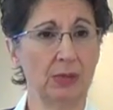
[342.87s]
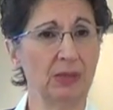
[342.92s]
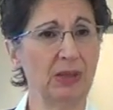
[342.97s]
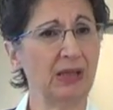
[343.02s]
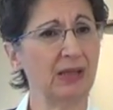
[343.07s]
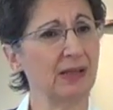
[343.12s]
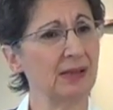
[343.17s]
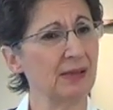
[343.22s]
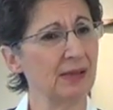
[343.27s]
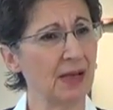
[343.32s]

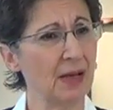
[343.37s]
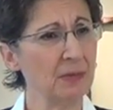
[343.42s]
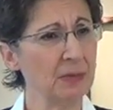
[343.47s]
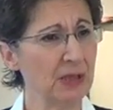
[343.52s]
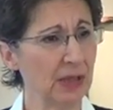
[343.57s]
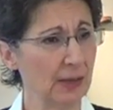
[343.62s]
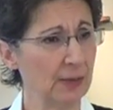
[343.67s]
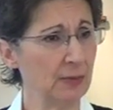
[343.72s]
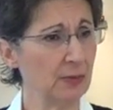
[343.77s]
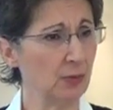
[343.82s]
Because
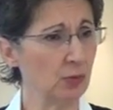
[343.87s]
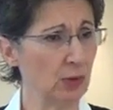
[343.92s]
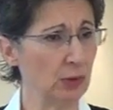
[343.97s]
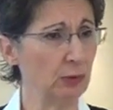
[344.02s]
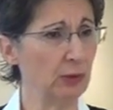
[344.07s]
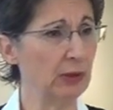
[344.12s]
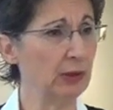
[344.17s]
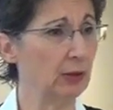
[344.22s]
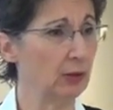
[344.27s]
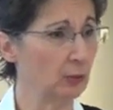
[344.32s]
sometimes
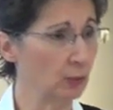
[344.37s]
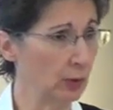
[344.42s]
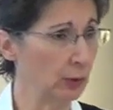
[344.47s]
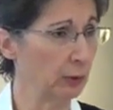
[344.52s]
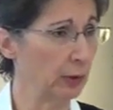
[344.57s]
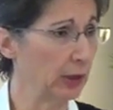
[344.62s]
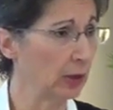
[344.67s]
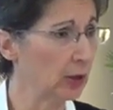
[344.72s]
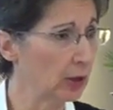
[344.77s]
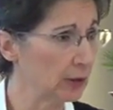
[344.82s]
when we,
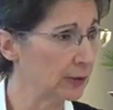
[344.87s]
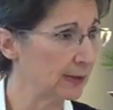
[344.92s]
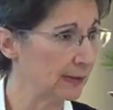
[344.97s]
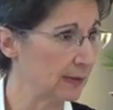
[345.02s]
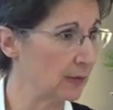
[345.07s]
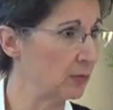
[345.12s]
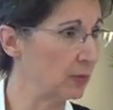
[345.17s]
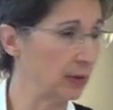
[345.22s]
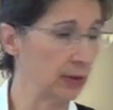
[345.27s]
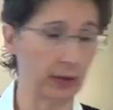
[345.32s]
when we hurt
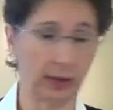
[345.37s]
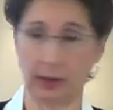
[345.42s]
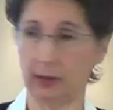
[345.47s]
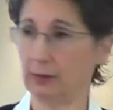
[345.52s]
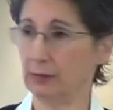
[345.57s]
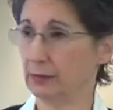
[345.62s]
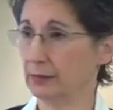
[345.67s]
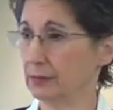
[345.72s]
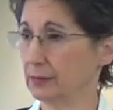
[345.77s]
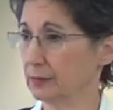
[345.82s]
somebody,
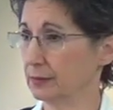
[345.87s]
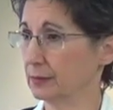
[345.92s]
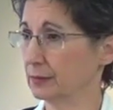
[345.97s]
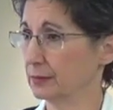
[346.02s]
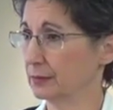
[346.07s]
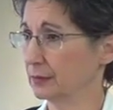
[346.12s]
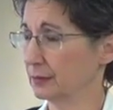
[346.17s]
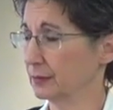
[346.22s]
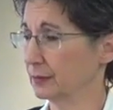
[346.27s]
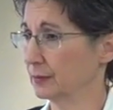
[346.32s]

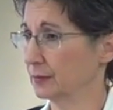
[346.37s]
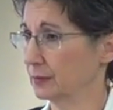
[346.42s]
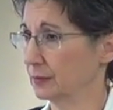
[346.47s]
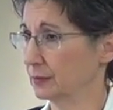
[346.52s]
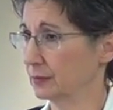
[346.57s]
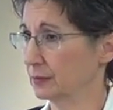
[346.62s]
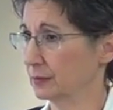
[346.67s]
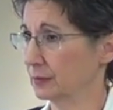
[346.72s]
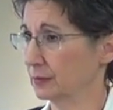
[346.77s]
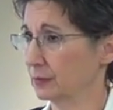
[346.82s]

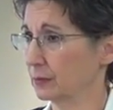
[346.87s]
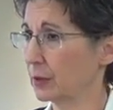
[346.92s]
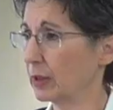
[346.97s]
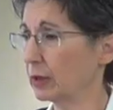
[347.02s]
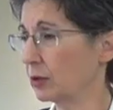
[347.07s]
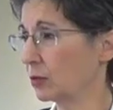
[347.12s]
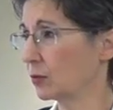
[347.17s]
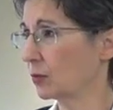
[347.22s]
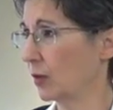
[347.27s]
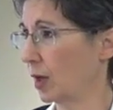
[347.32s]

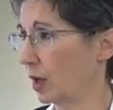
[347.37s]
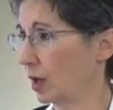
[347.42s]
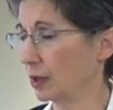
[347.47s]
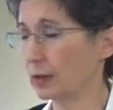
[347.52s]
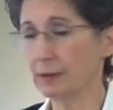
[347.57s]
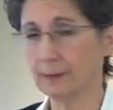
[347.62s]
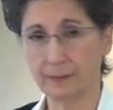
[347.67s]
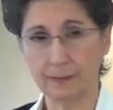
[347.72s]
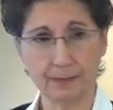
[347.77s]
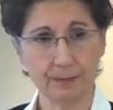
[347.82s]
right or
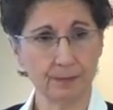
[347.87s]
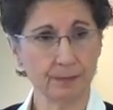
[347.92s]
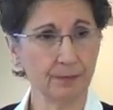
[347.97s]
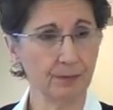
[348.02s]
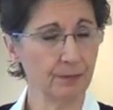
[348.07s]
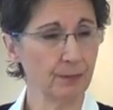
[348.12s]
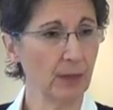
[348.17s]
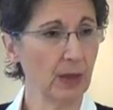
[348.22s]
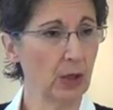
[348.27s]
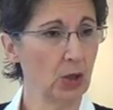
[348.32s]
wrong,
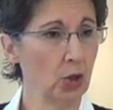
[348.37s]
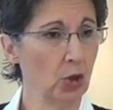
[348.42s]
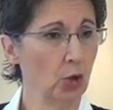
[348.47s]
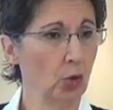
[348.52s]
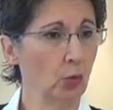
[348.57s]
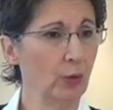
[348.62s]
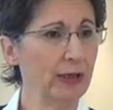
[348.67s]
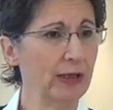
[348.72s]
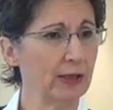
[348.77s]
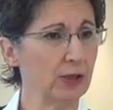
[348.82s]

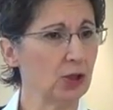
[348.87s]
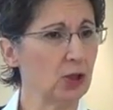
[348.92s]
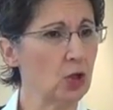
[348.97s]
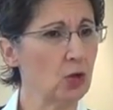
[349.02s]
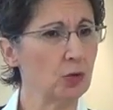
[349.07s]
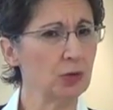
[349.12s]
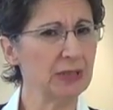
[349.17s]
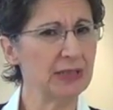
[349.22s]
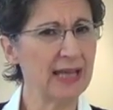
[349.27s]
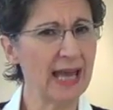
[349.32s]
we get
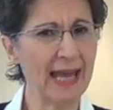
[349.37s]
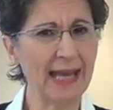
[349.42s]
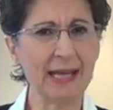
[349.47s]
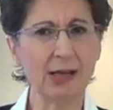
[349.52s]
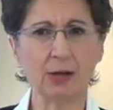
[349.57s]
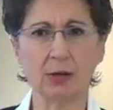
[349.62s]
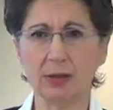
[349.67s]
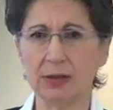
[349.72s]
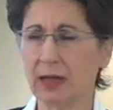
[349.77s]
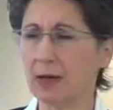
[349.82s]
so
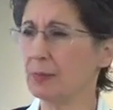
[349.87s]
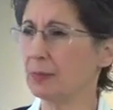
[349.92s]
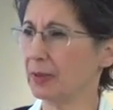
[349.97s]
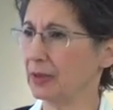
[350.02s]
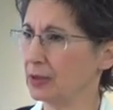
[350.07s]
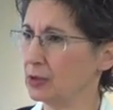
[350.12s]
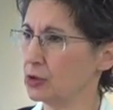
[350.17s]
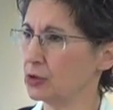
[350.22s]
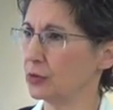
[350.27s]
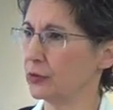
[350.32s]
tangled
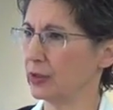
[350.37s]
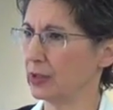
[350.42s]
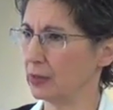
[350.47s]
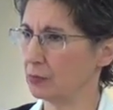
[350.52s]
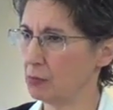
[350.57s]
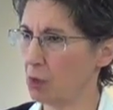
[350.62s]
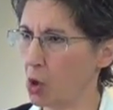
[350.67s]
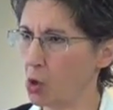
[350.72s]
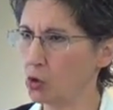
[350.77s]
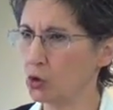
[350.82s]
up into the
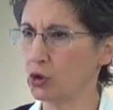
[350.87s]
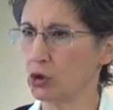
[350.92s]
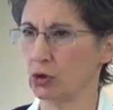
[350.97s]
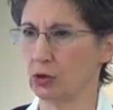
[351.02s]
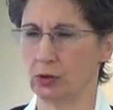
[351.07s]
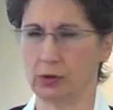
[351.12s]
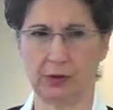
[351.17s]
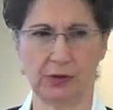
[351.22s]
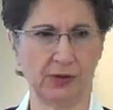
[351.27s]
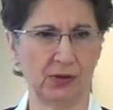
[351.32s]

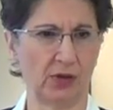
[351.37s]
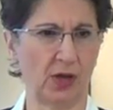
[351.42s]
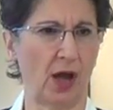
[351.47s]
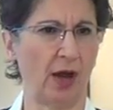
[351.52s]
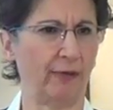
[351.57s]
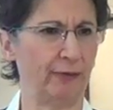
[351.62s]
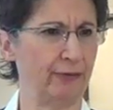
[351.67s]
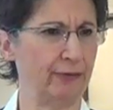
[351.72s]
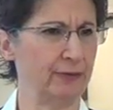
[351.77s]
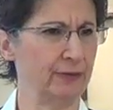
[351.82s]
emotional
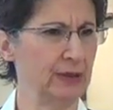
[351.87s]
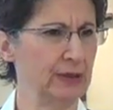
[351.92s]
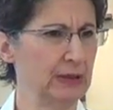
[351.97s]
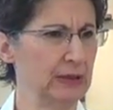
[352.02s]
stuff